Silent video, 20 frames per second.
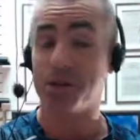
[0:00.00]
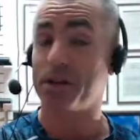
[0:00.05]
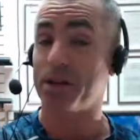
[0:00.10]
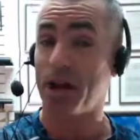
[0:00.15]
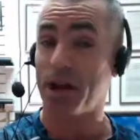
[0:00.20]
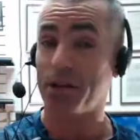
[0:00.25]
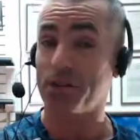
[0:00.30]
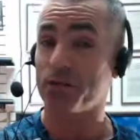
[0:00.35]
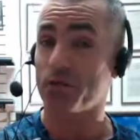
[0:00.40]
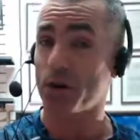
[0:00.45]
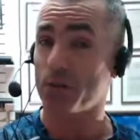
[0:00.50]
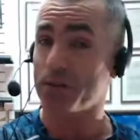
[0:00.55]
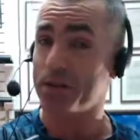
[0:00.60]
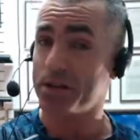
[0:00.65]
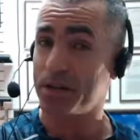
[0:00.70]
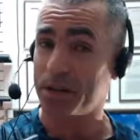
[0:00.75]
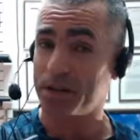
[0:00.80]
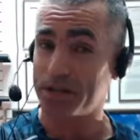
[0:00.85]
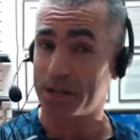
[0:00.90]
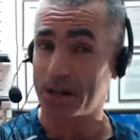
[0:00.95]
deaths for every
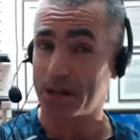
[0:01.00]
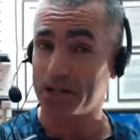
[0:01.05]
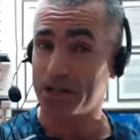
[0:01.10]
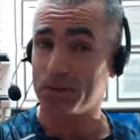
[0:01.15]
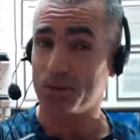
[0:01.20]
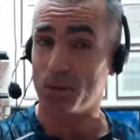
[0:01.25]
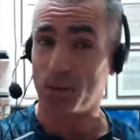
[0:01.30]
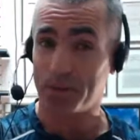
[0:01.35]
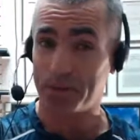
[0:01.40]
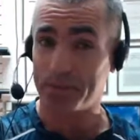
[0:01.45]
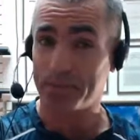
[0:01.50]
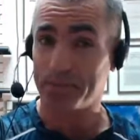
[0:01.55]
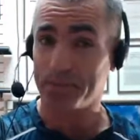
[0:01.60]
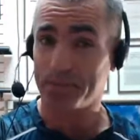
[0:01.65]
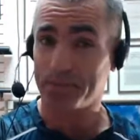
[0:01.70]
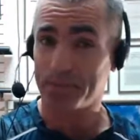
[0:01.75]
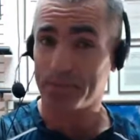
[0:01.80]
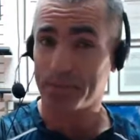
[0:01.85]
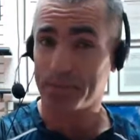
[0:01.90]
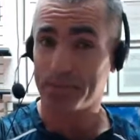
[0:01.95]
10,000 women
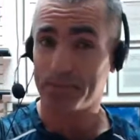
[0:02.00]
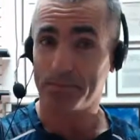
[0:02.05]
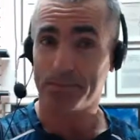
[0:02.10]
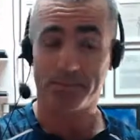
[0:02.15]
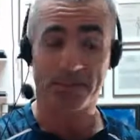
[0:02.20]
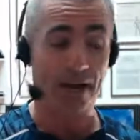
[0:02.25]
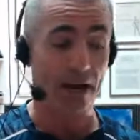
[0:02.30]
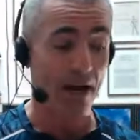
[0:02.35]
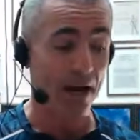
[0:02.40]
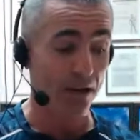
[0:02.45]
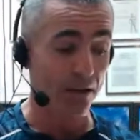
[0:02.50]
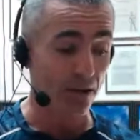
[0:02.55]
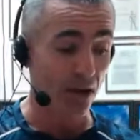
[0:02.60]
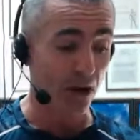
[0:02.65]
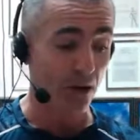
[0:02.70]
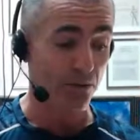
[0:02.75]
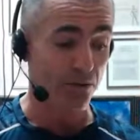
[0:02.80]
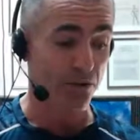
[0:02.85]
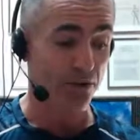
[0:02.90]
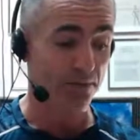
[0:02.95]

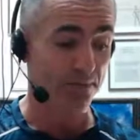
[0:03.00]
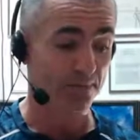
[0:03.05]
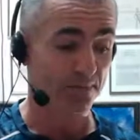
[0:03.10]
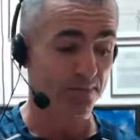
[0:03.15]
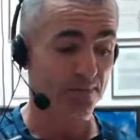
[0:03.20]
diagnosed.